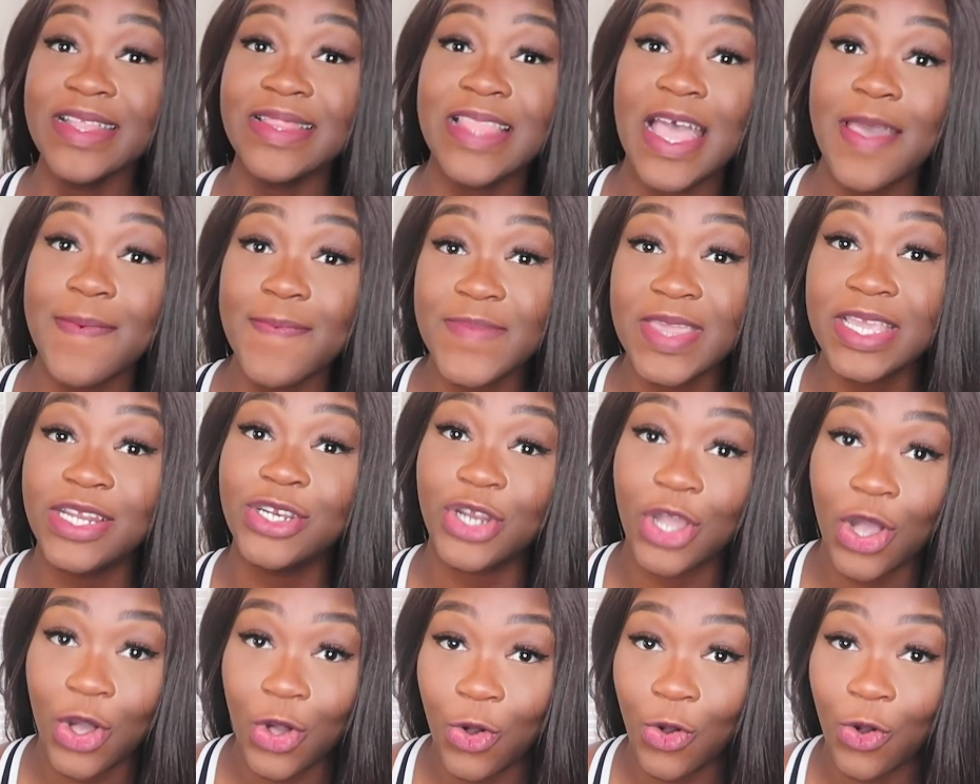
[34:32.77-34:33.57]
Let
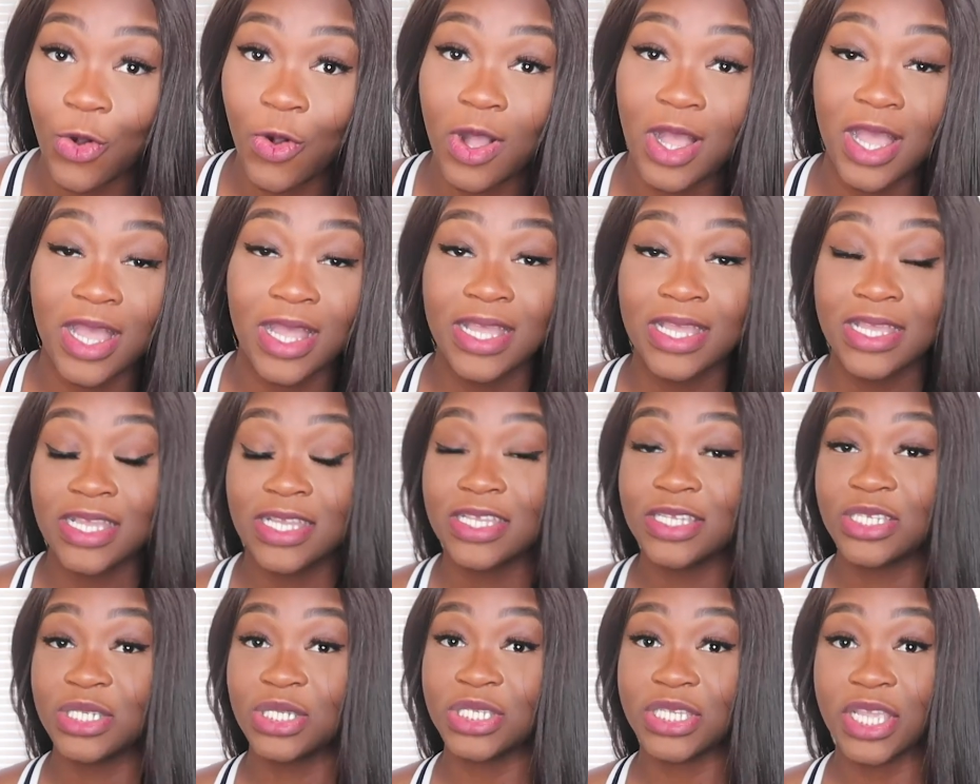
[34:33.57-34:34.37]
me know.
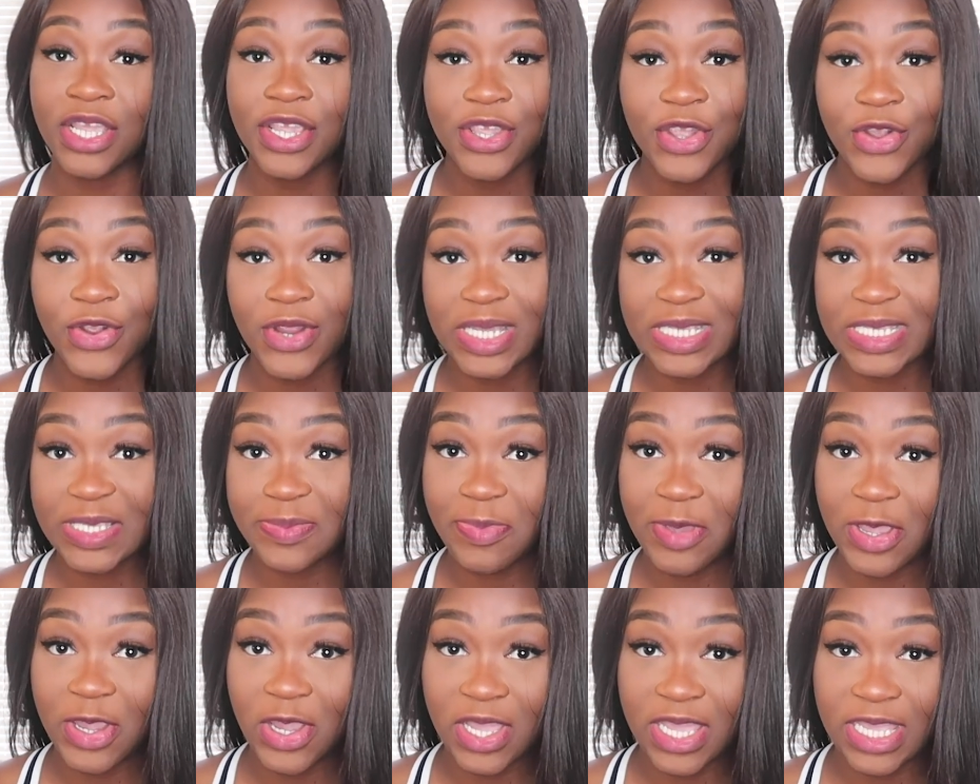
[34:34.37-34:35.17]
Share your
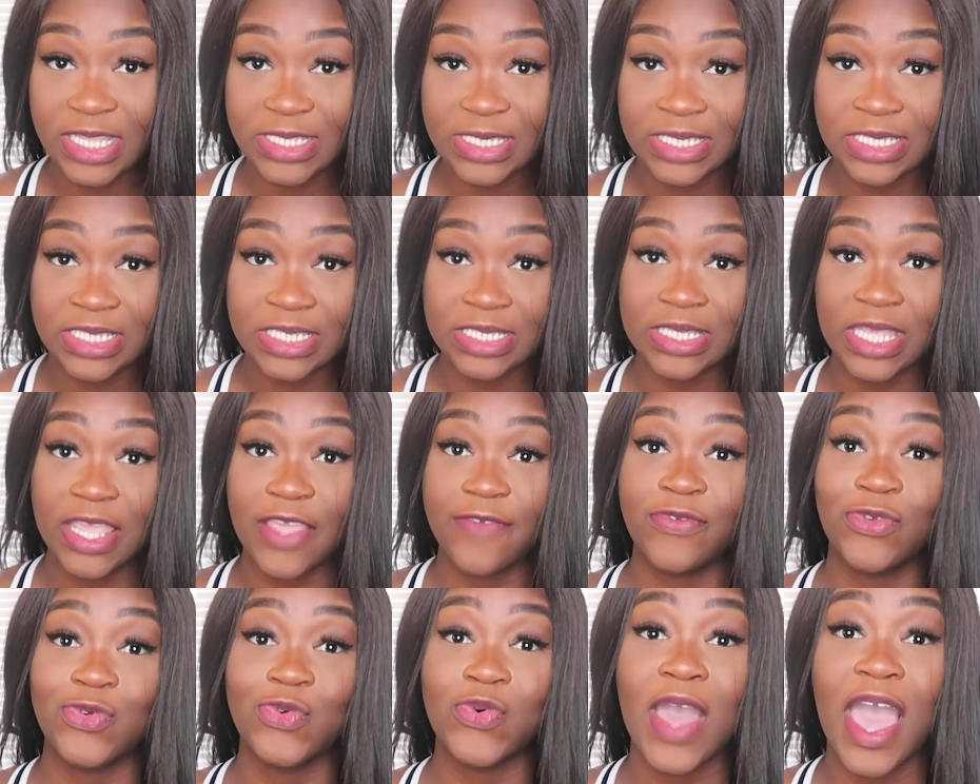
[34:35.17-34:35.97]
experiences
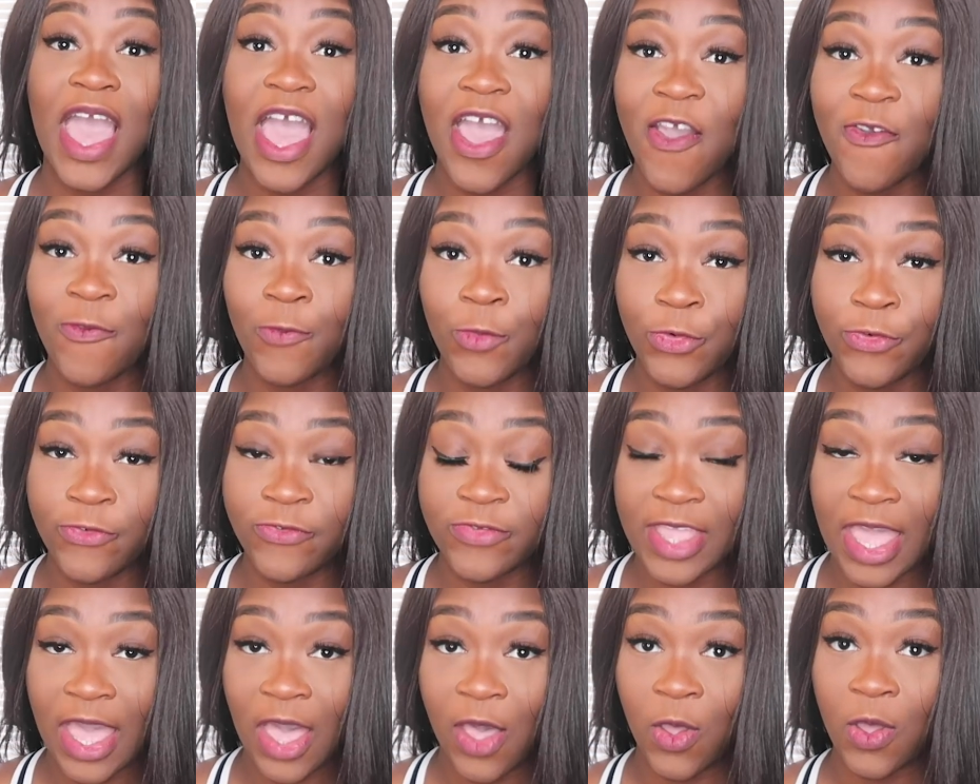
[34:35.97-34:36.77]
if you have
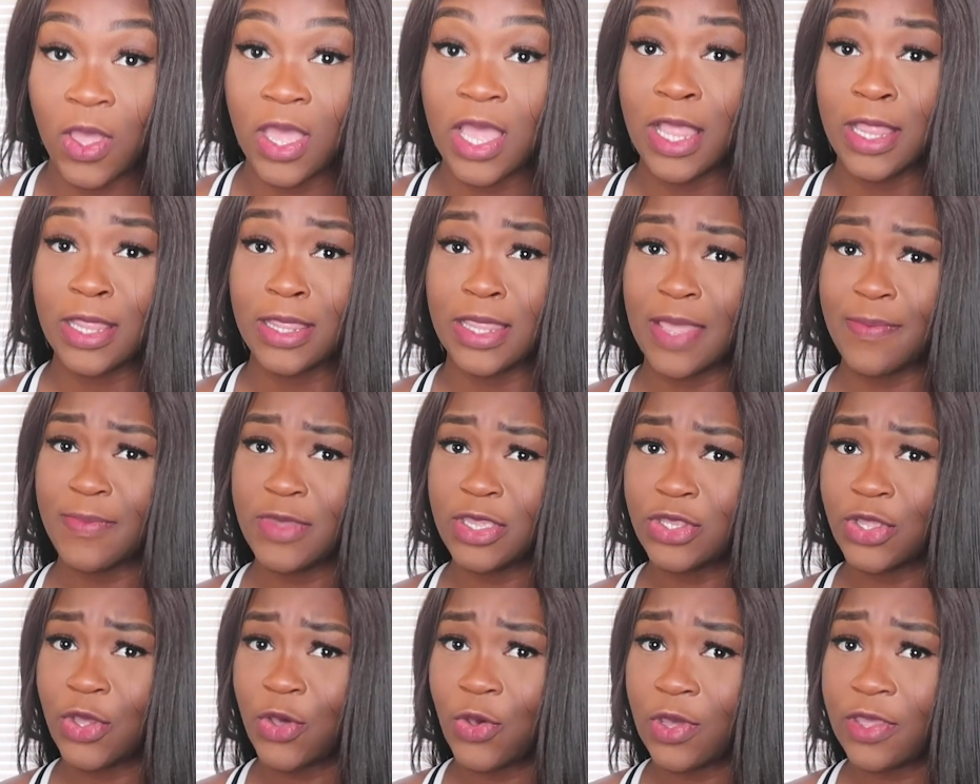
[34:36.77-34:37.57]
moved out. Let
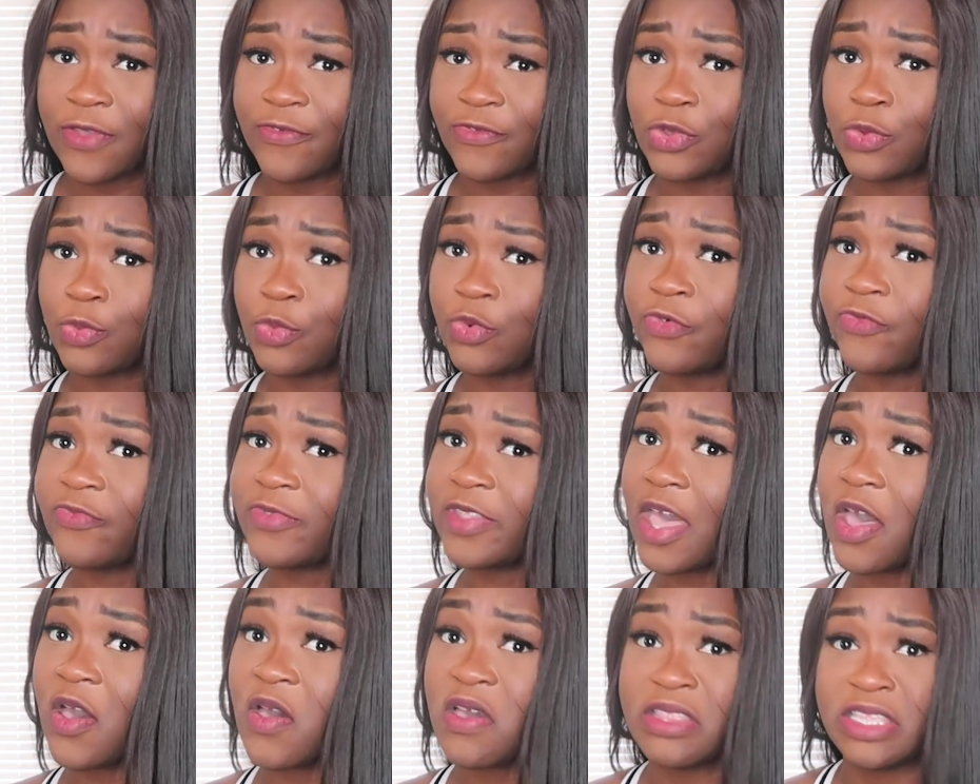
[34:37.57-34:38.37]
me know if you
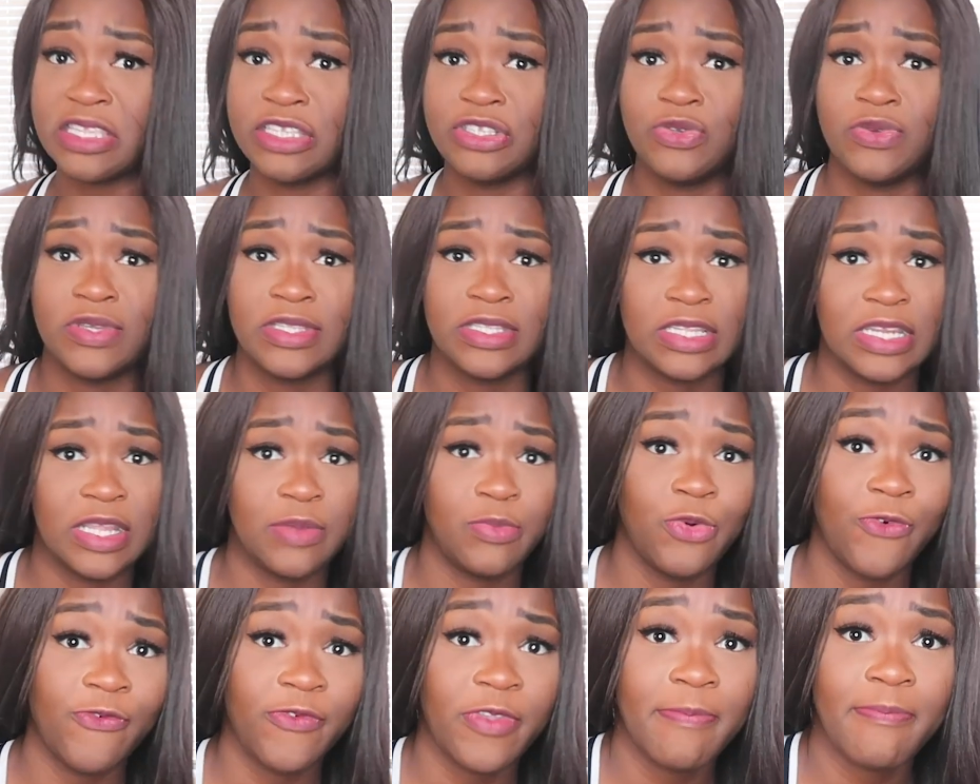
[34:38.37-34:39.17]
moved out and then you ended
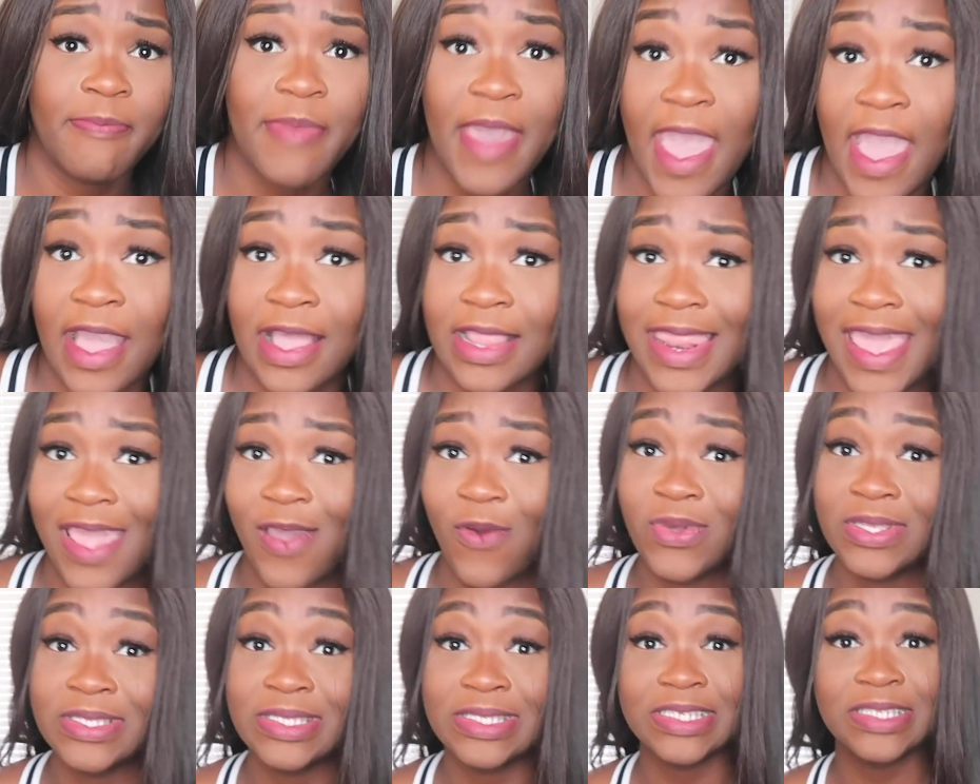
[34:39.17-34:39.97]
up moving back.
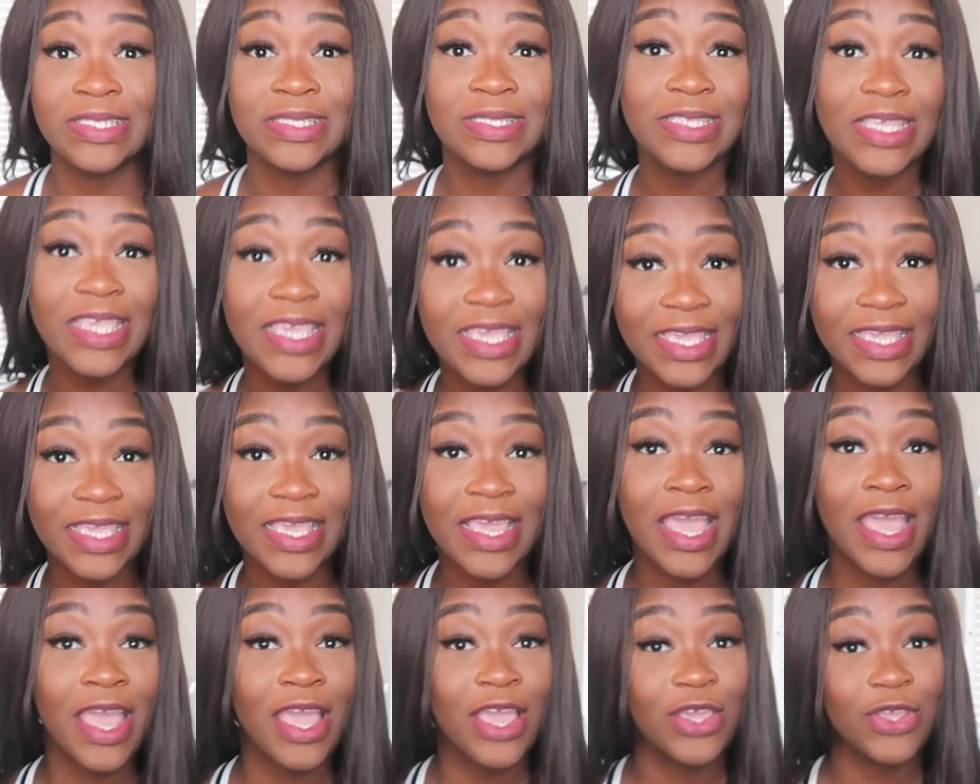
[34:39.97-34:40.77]
Like, what's the
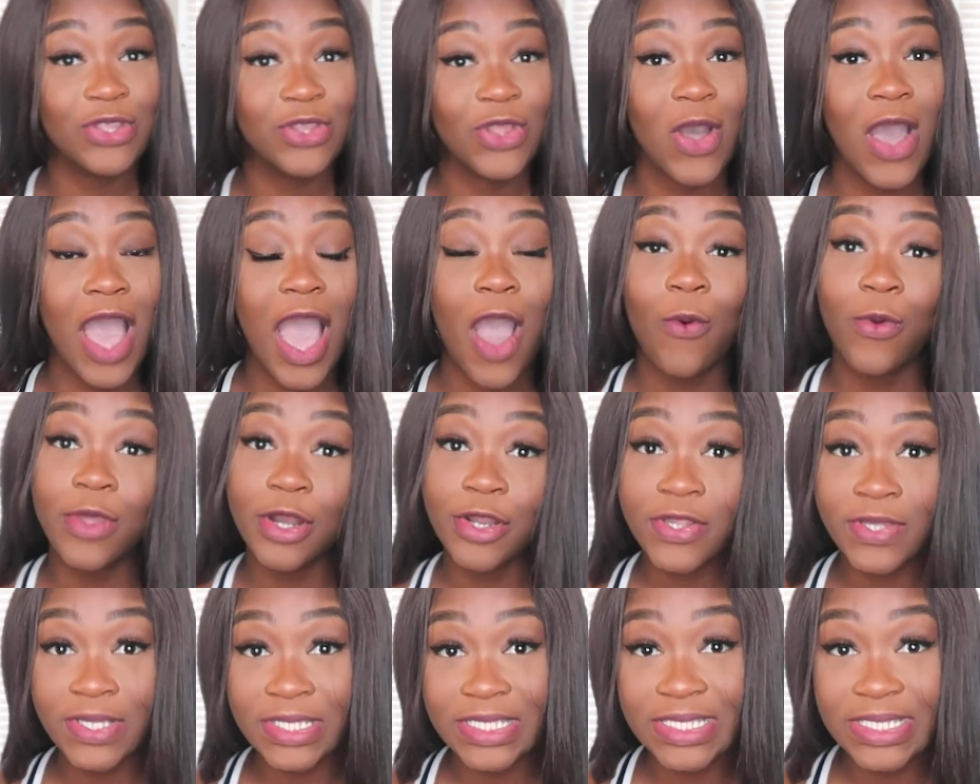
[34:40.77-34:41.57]
tea? You know, I
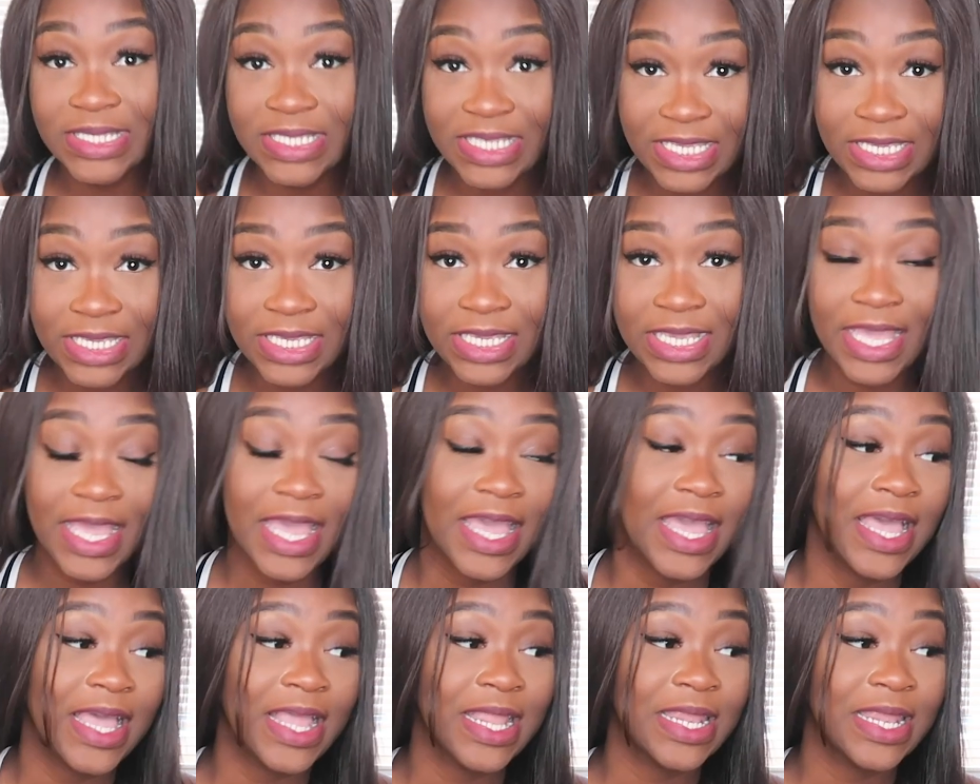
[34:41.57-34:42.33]
want to know the tea.